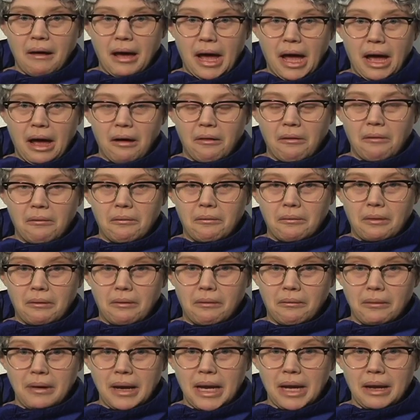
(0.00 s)
I own a
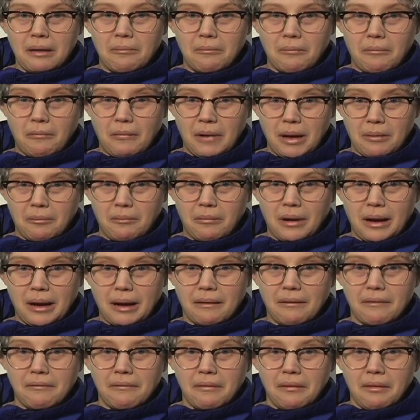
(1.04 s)
green
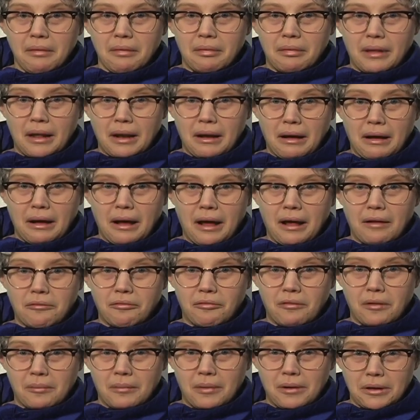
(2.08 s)
windbreaker that I got
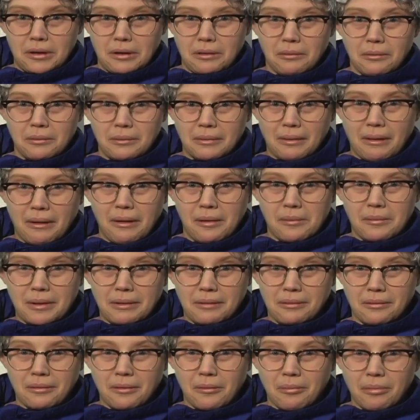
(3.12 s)
from a used army
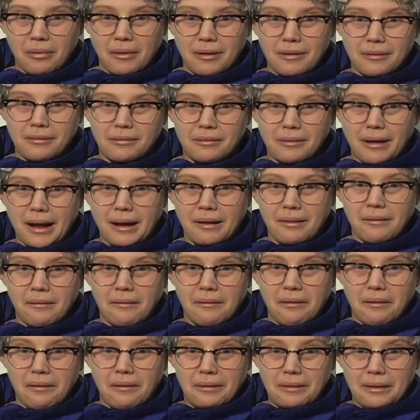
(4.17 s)
surplus site
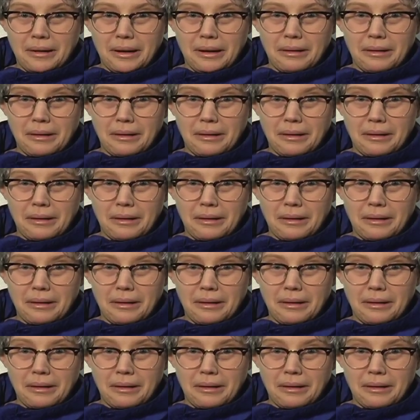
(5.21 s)
on the